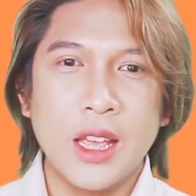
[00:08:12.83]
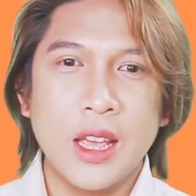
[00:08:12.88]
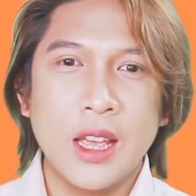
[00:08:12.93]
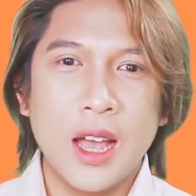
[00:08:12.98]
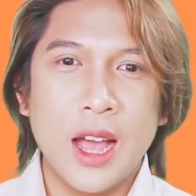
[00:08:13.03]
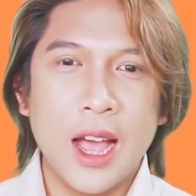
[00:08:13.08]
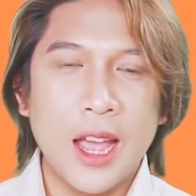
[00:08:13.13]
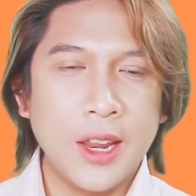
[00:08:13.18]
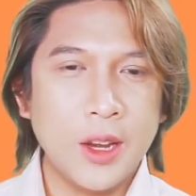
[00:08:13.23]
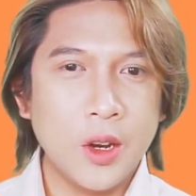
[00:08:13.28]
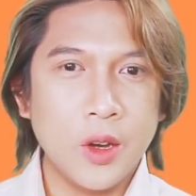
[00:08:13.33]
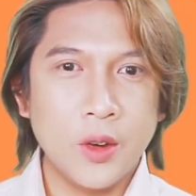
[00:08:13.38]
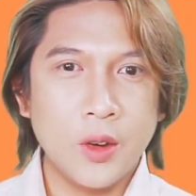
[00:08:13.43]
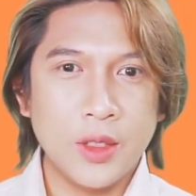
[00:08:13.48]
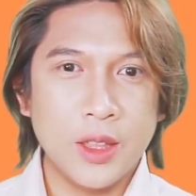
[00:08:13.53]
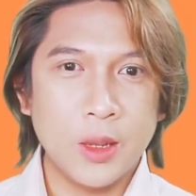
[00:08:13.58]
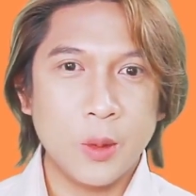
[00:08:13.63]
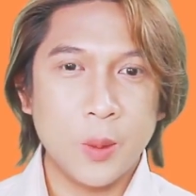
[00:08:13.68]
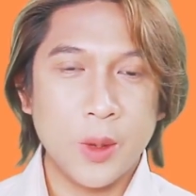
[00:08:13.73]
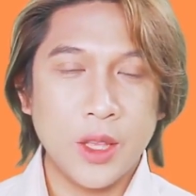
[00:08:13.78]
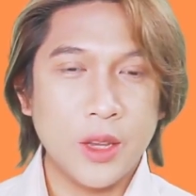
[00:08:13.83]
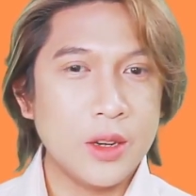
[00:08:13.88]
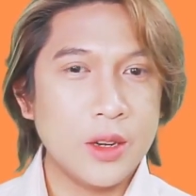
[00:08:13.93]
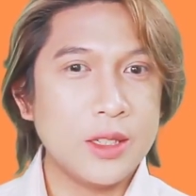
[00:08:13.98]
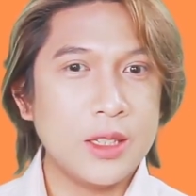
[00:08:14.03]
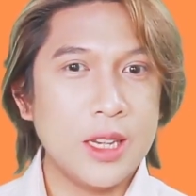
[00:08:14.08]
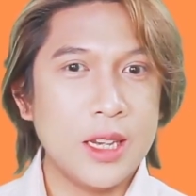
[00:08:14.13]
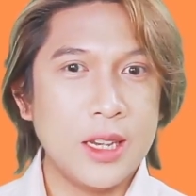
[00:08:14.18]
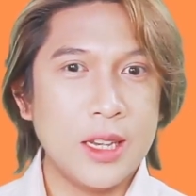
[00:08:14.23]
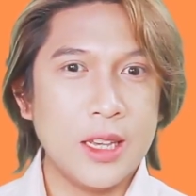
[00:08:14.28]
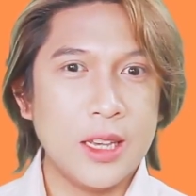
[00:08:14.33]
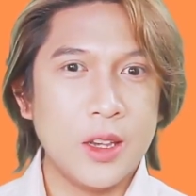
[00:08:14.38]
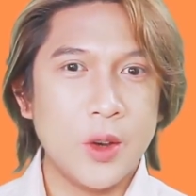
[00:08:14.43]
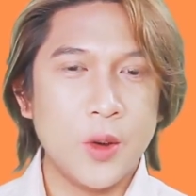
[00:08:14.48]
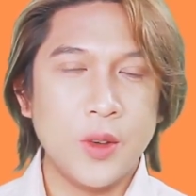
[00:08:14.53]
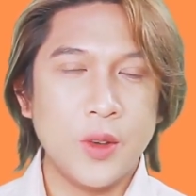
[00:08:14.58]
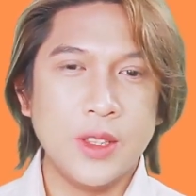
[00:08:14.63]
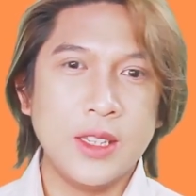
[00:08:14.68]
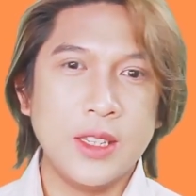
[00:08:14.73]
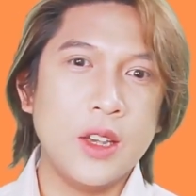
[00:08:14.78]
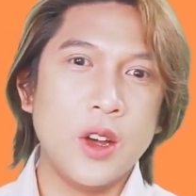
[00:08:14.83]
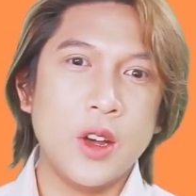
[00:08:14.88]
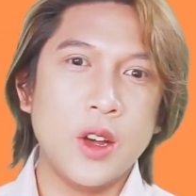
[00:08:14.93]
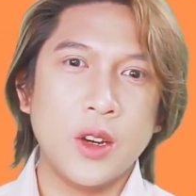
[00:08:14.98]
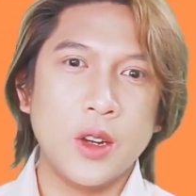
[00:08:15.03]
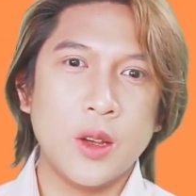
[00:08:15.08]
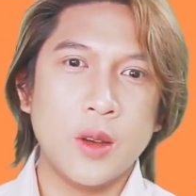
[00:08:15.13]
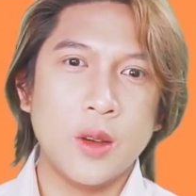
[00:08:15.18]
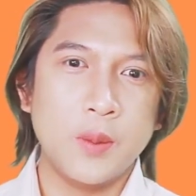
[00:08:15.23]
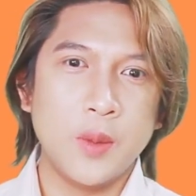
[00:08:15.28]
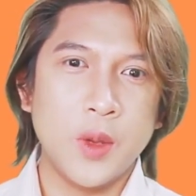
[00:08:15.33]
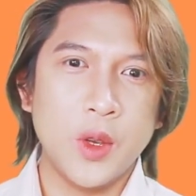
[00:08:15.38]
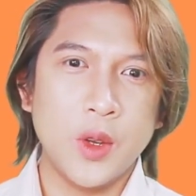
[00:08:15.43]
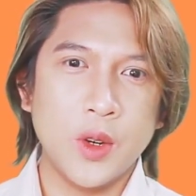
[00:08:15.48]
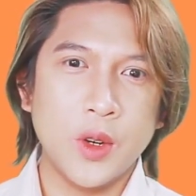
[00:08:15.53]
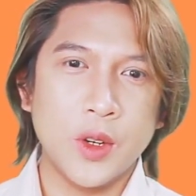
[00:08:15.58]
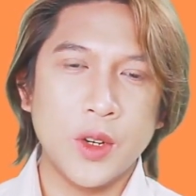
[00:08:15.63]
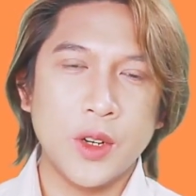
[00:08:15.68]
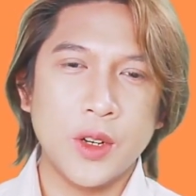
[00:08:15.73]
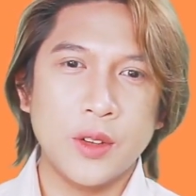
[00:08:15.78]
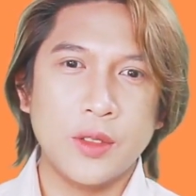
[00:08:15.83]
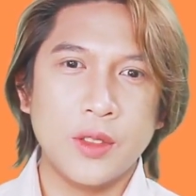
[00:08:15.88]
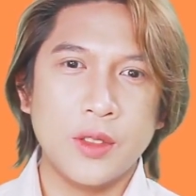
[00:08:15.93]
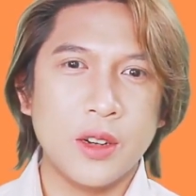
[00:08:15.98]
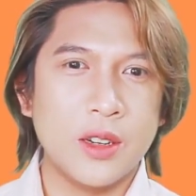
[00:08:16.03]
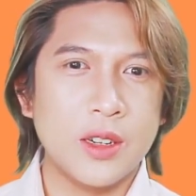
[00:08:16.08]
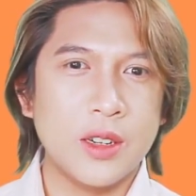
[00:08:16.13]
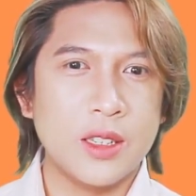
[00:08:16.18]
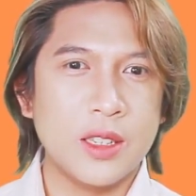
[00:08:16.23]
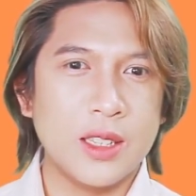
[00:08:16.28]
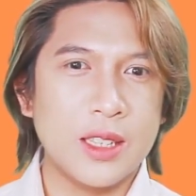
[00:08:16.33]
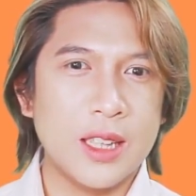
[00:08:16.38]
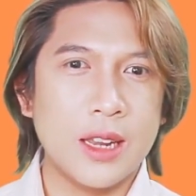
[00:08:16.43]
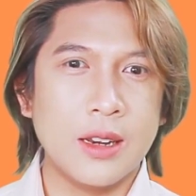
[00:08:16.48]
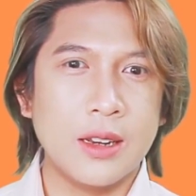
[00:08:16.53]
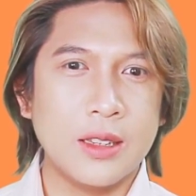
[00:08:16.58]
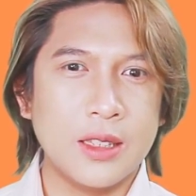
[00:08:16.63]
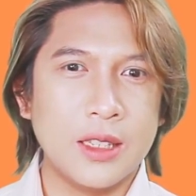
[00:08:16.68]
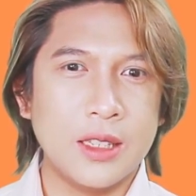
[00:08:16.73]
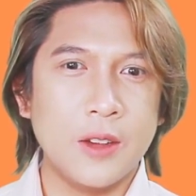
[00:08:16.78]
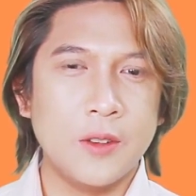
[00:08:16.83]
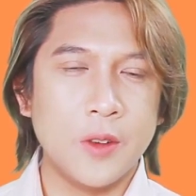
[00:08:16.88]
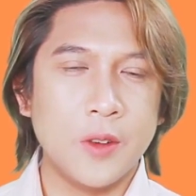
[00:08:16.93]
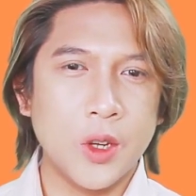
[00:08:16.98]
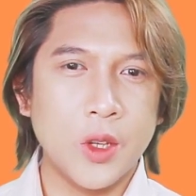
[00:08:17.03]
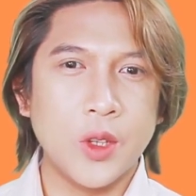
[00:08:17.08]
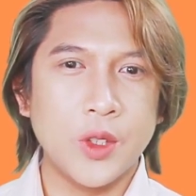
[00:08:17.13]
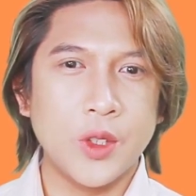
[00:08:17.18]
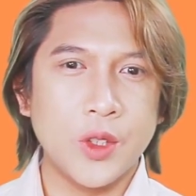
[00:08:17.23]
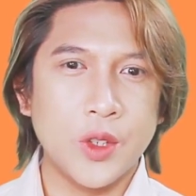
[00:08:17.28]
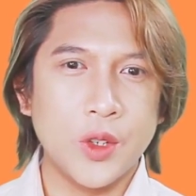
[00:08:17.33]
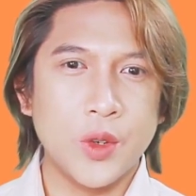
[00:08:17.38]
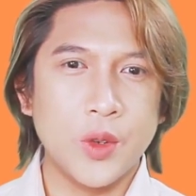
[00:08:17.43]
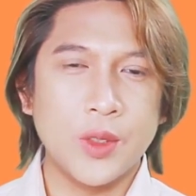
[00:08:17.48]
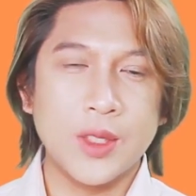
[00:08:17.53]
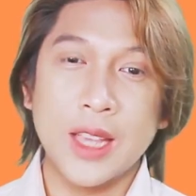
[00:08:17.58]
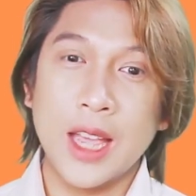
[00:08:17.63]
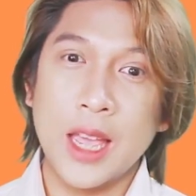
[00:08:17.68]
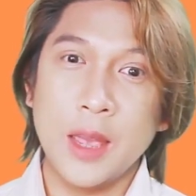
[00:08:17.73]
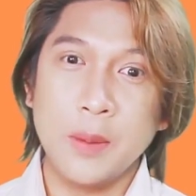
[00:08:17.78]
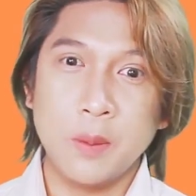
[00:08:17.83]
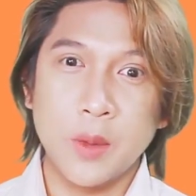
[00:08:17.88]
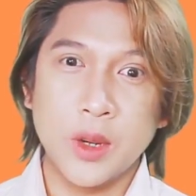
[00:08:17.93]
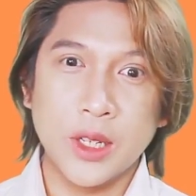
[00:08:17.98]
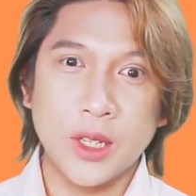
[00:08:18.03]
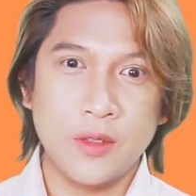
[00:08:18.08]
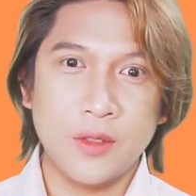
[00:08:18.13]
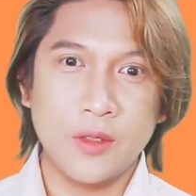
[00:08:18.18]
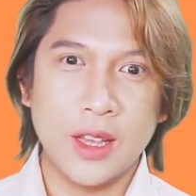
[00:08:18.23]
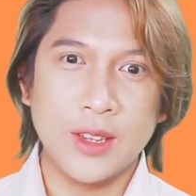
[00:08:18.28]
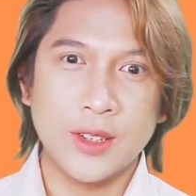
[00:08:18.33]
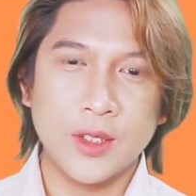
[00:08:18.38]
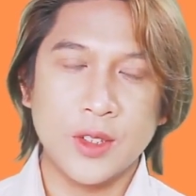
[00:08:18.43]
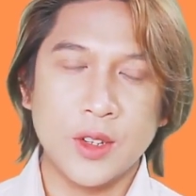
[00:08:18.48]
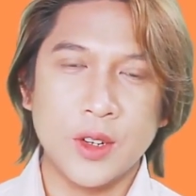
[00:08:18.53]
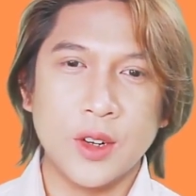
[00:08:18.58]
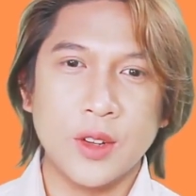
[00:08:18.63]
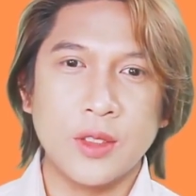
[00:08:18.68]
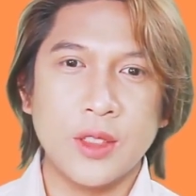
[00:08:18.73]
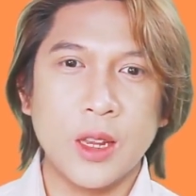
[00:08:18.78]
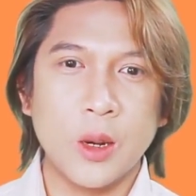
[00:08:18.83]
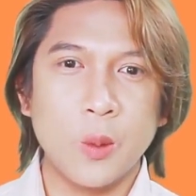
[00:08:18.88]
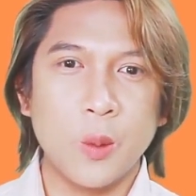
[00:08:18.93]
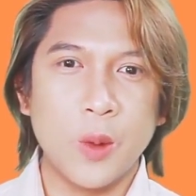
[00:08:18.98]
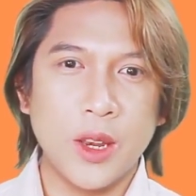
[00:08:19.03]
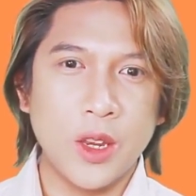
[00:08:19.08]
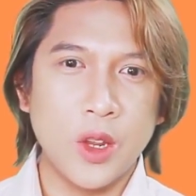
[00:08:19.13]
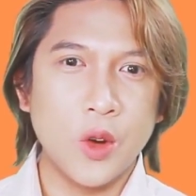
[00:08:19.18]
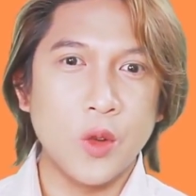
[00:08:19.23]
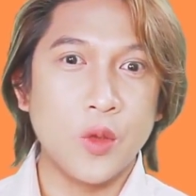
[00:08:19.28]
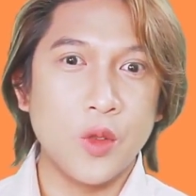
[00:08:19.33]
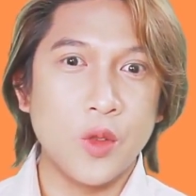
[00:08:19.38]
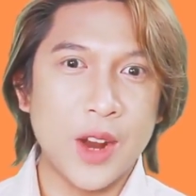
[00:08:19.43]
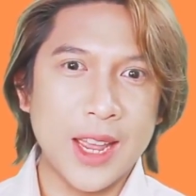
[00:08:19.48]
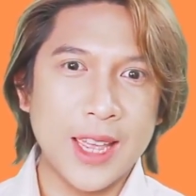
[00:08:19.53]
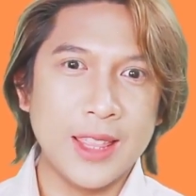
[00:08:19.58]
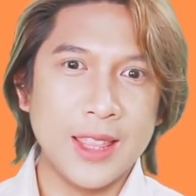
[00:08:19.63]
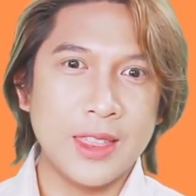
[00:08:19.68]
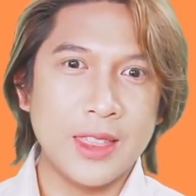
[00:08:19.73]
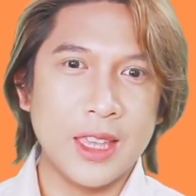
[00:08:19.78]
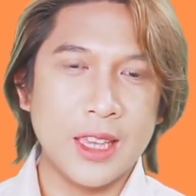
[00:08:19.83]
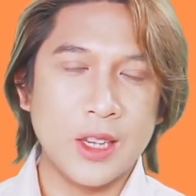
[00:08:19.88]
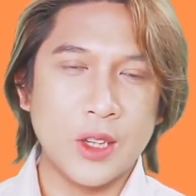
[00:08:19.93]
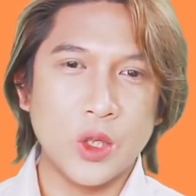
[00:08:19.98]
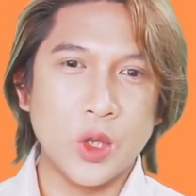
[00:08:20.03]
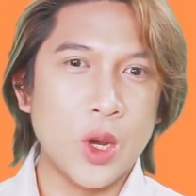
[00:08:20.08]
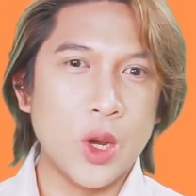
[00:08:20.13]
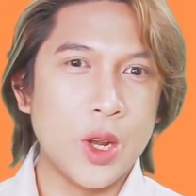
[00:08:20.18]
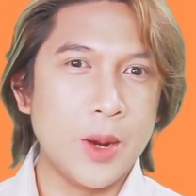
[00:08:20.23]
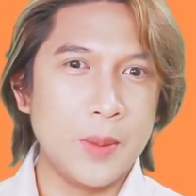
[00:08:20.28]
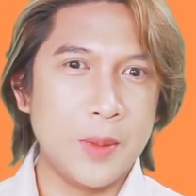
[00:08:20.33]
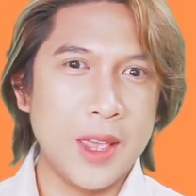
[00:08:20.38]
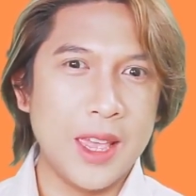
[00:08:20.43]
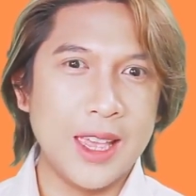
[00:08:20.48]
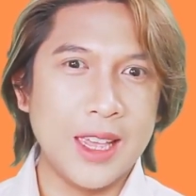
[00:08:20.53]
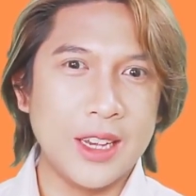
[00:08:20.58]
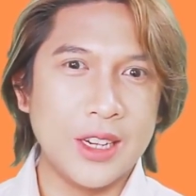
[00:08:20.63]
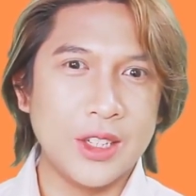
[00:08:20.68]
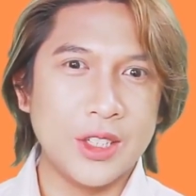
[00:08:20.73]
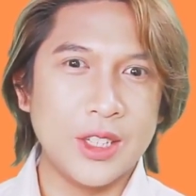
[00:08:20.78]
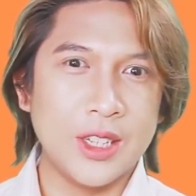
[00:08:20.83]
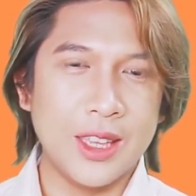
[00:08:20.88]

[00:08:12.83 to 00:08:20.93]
I know that when you're taking OET on computer, there's a tendency for you to type much faster than when you write things on a page.